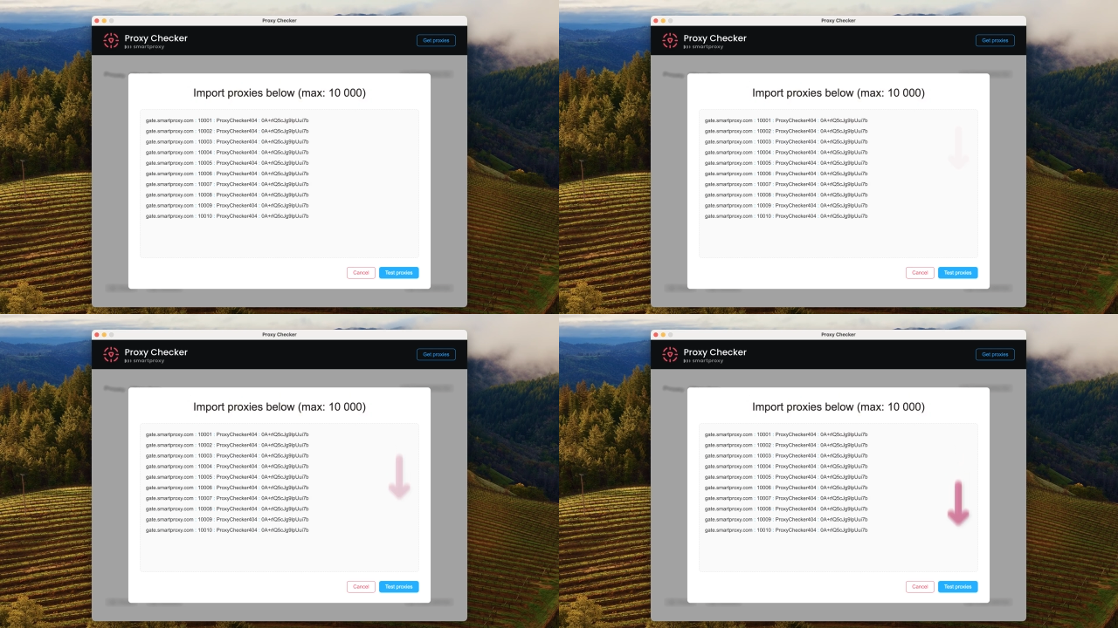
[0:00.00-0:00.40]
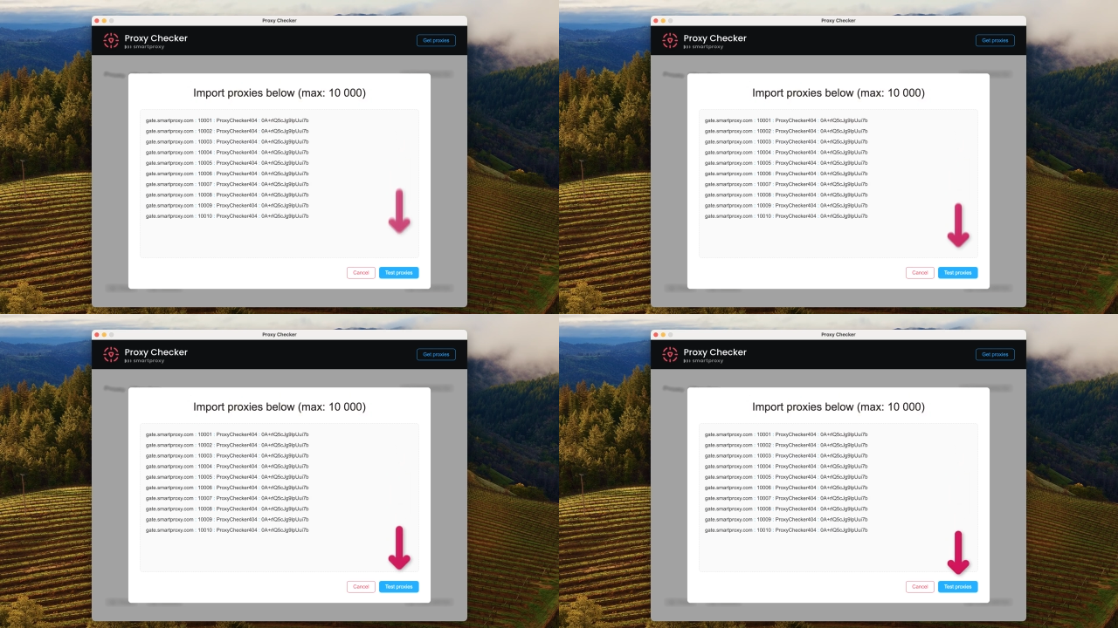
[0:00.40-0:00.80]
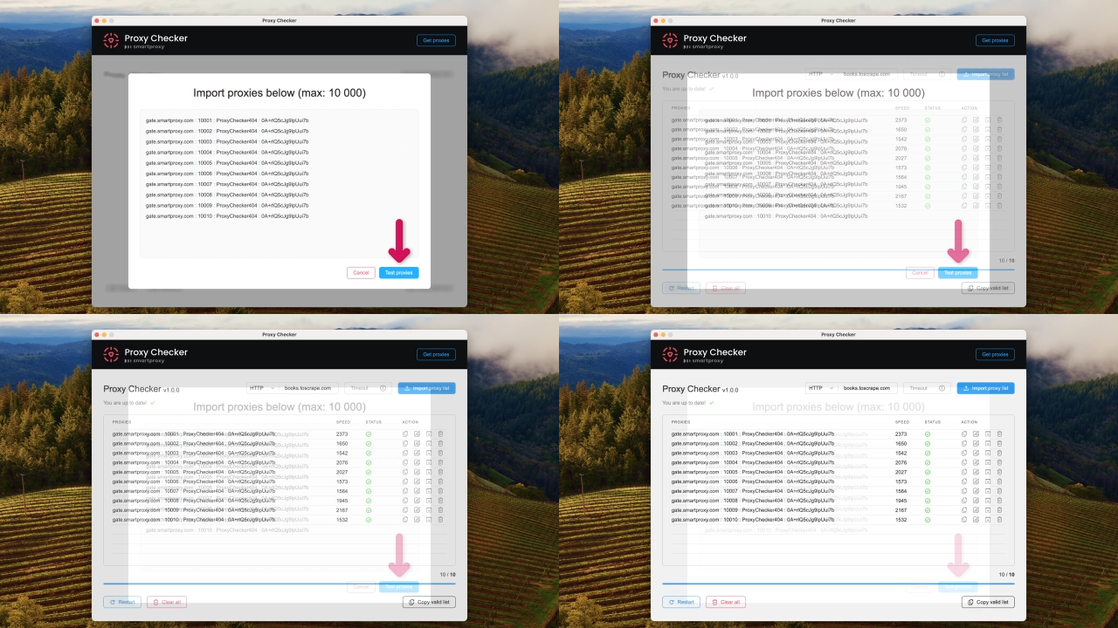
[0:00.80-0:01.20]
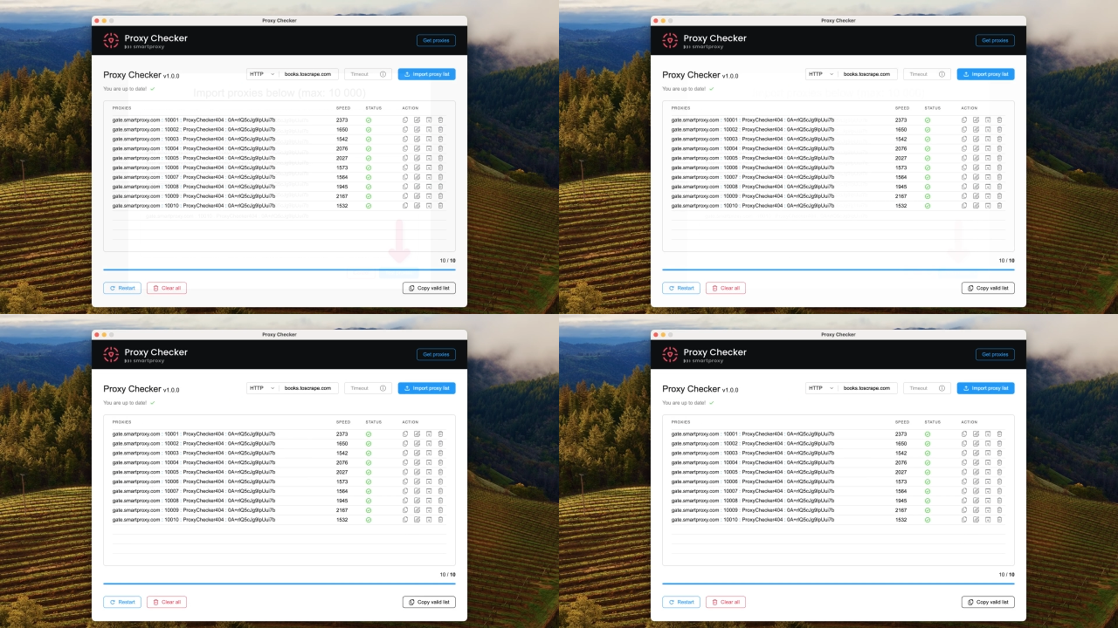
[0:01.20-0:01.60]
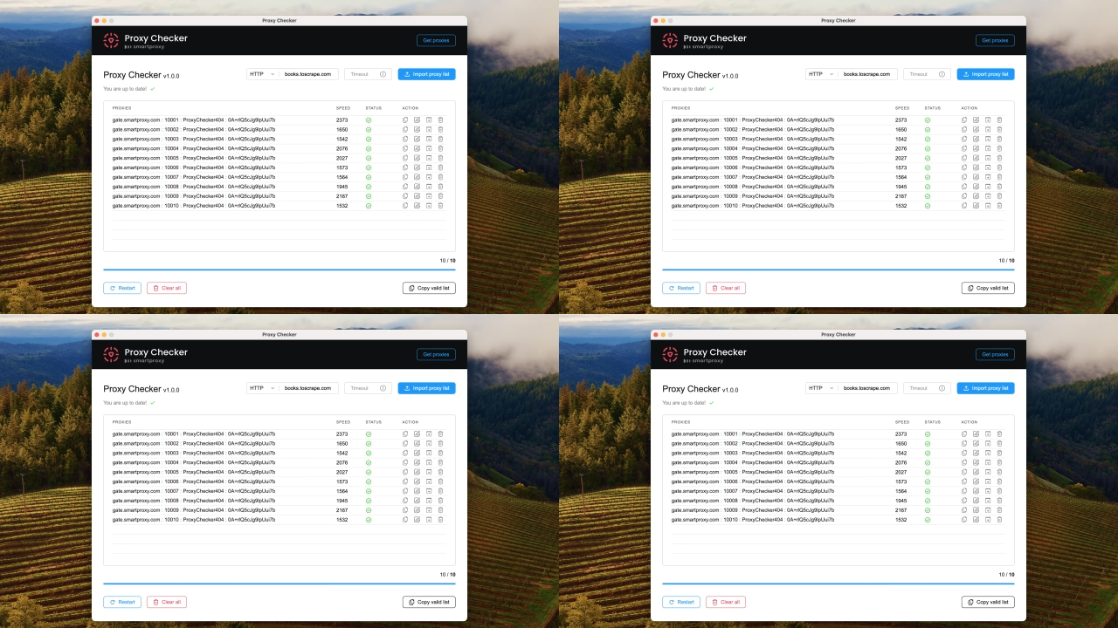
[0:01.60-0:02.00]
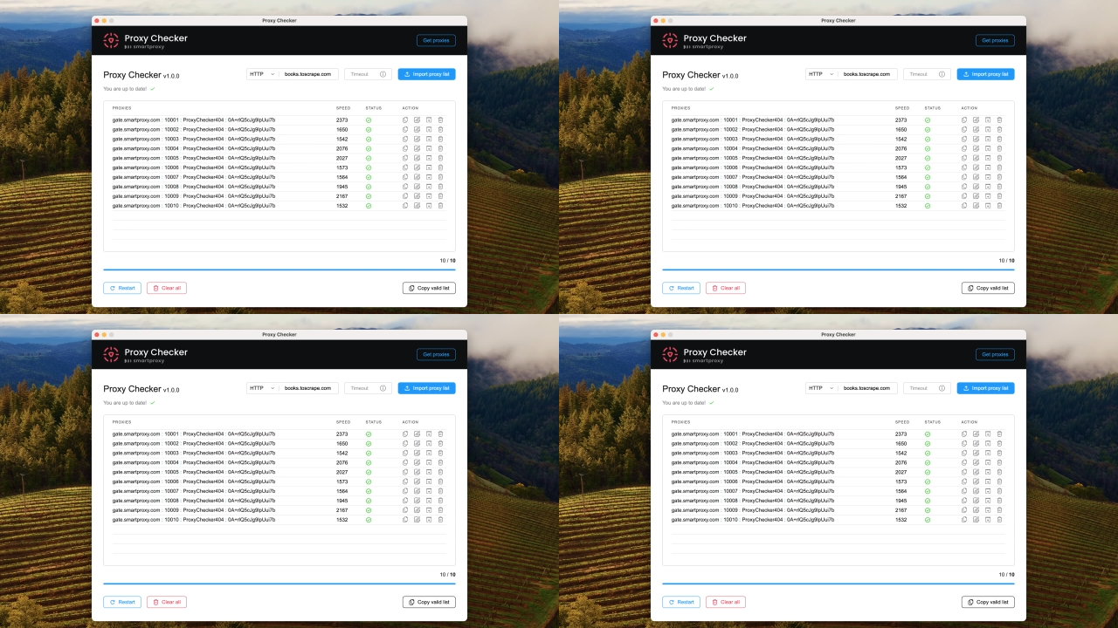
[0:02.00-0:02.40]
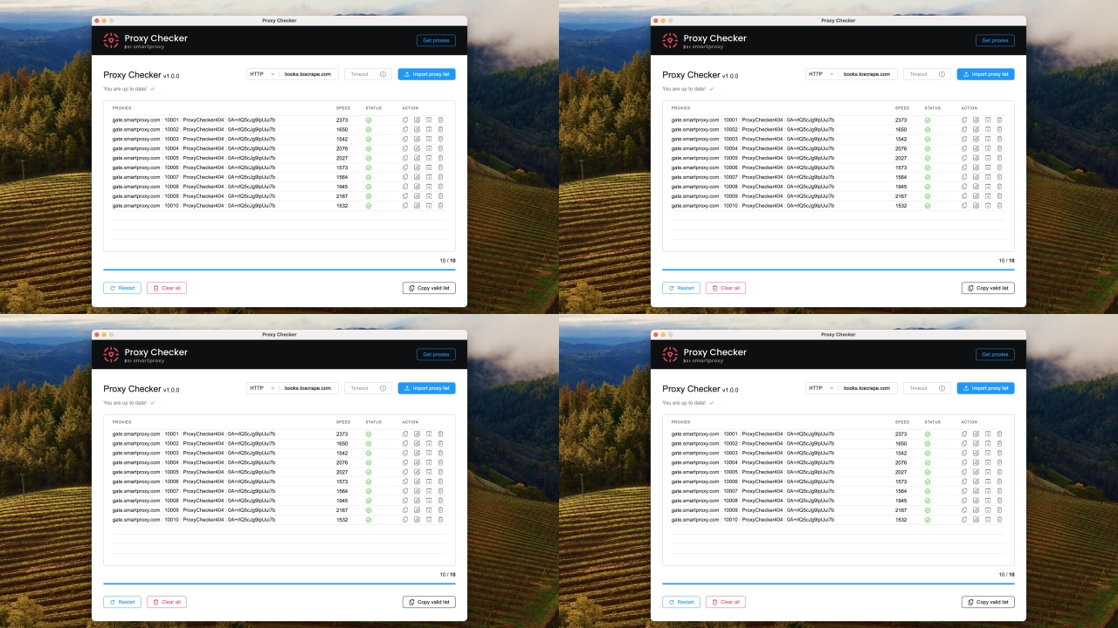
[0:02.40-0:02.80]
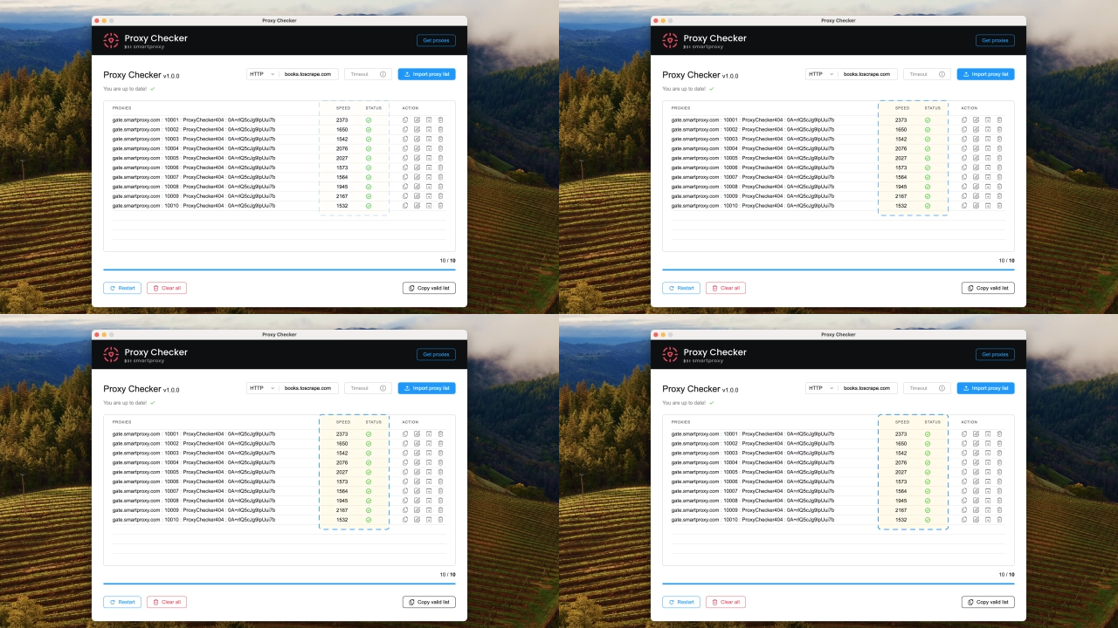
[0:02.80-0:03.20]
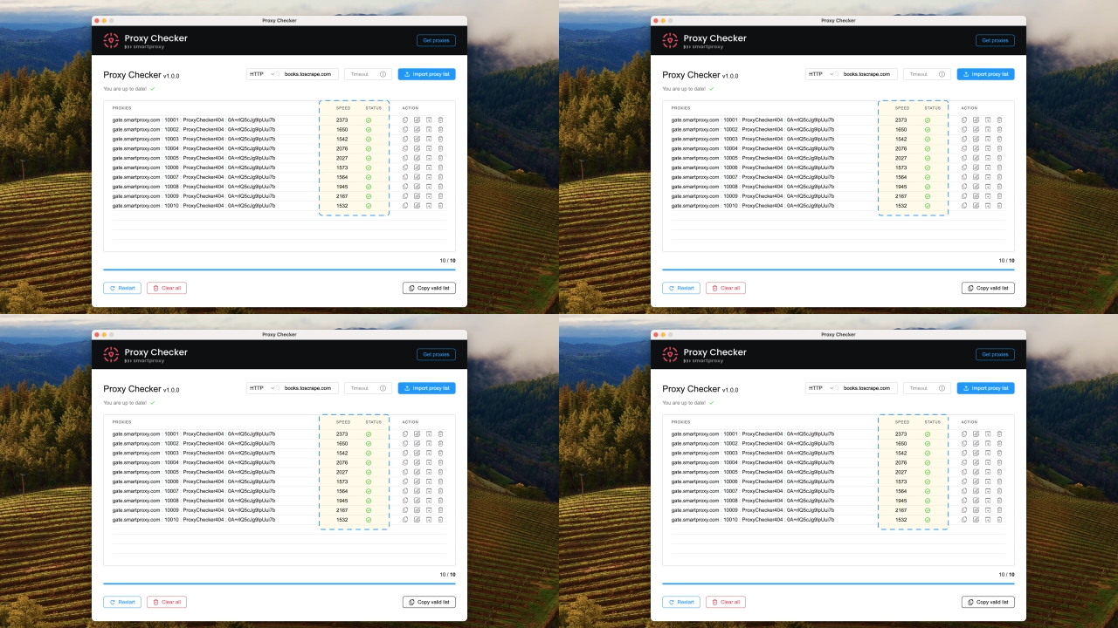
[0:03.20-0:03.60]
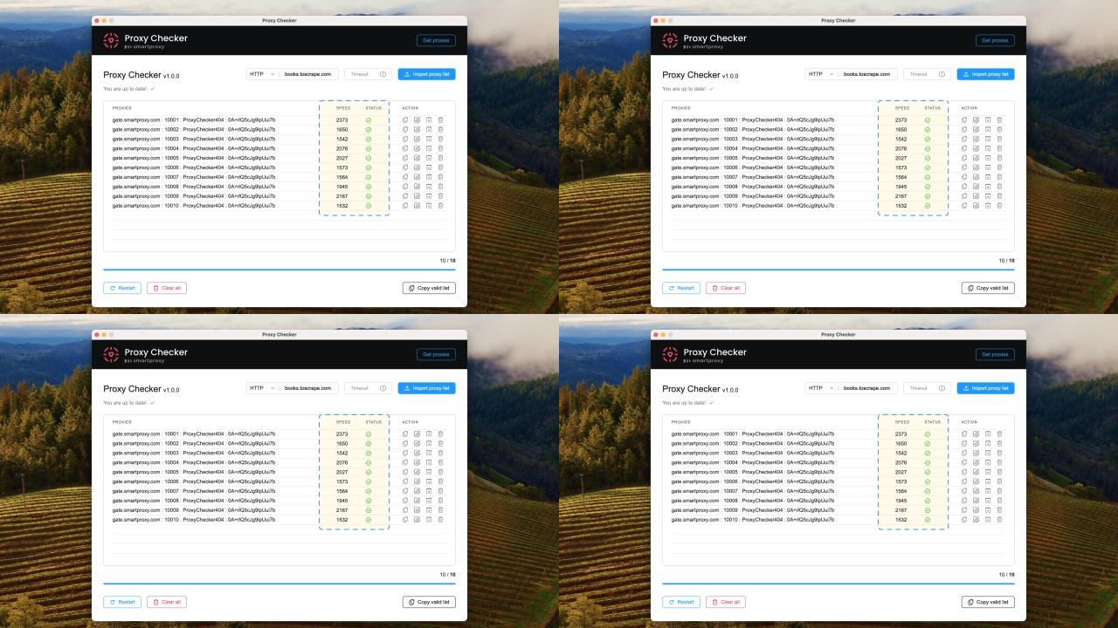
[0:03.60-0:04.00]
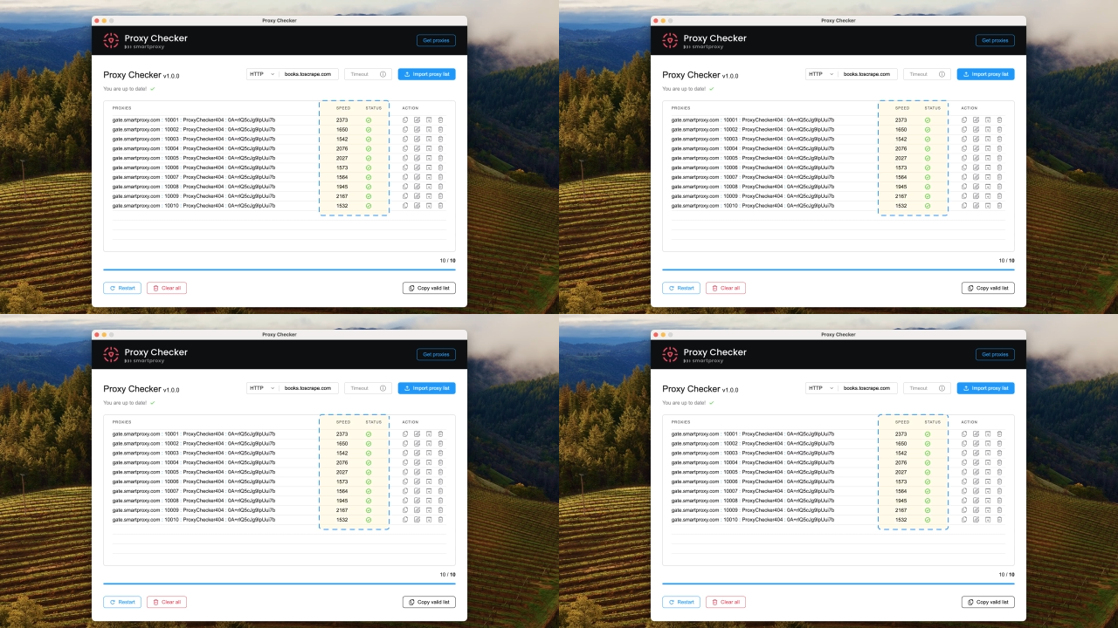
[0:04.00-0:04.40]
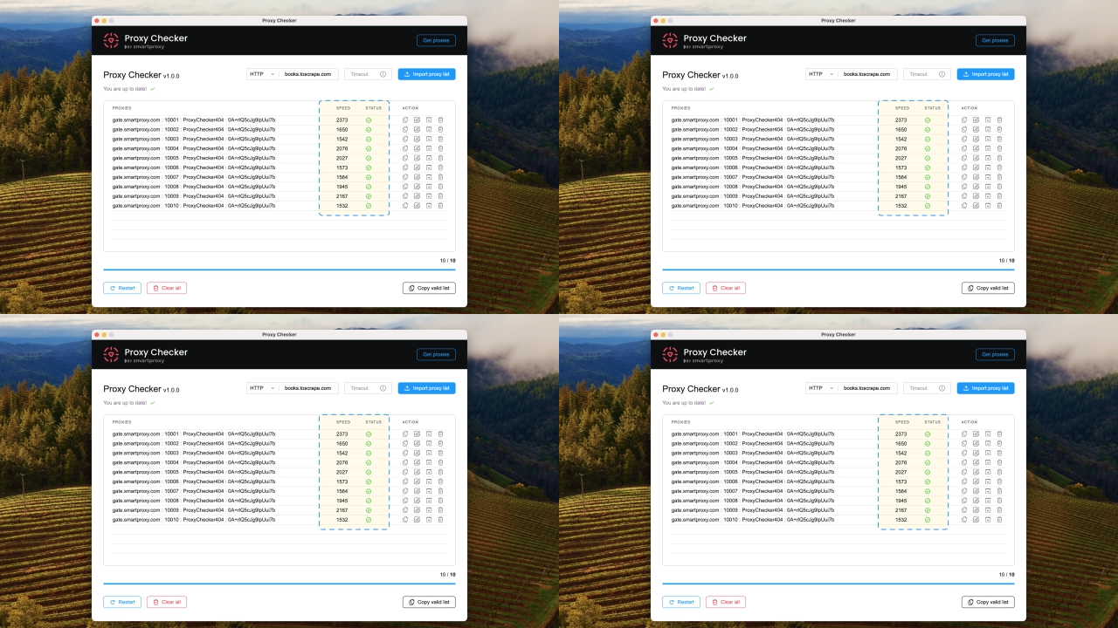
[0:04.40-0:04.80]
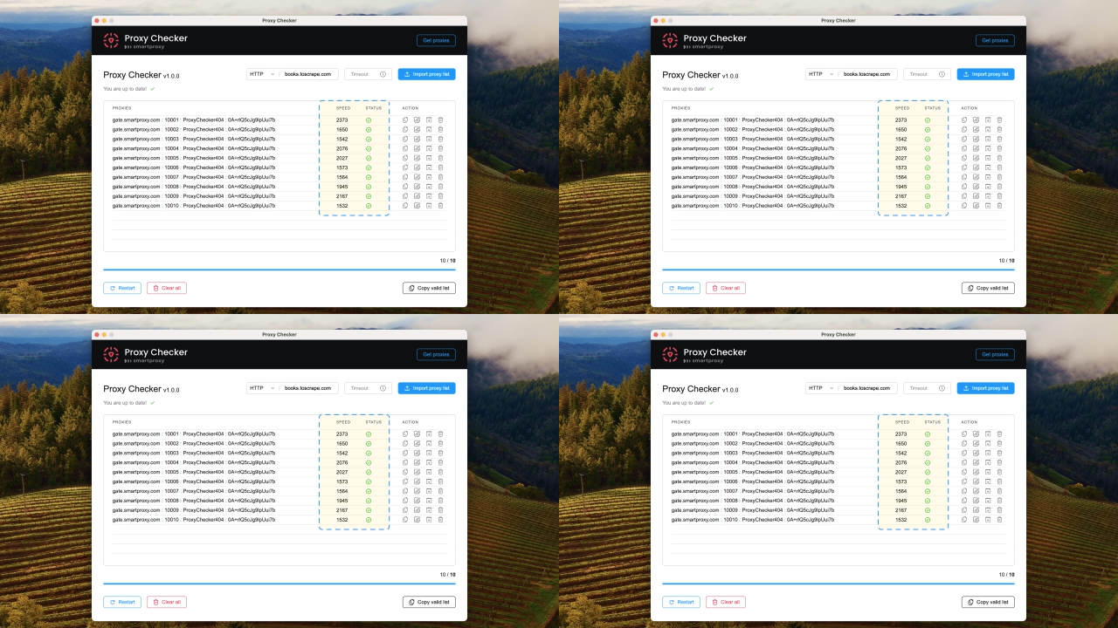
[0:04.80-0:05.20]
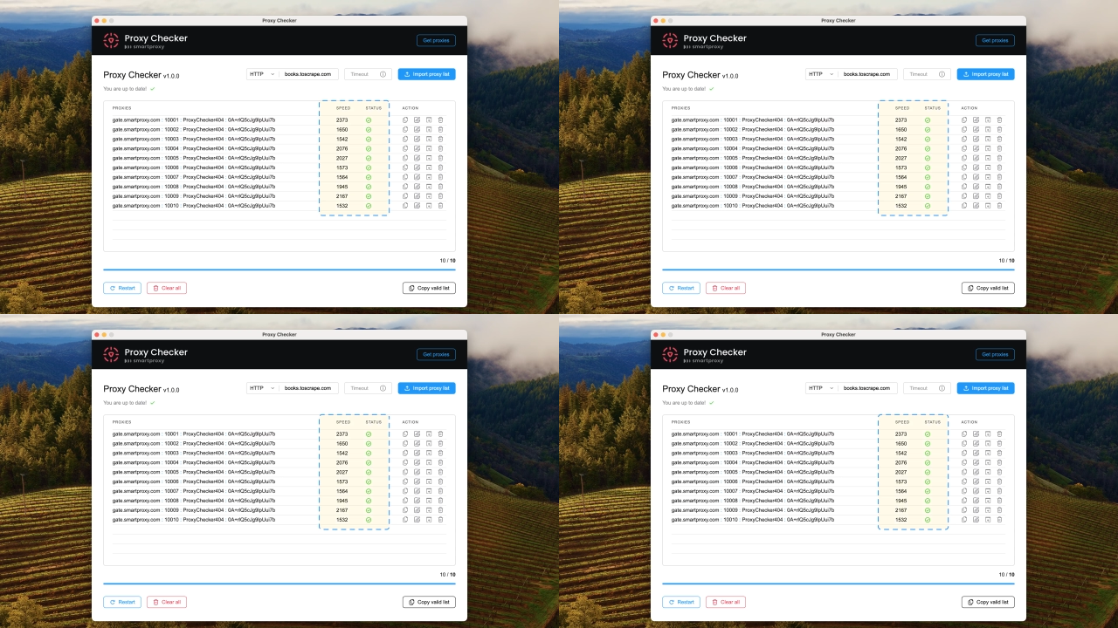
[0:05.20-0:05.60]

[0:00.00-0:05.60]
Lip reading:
No face is visible, so there are no lips to read.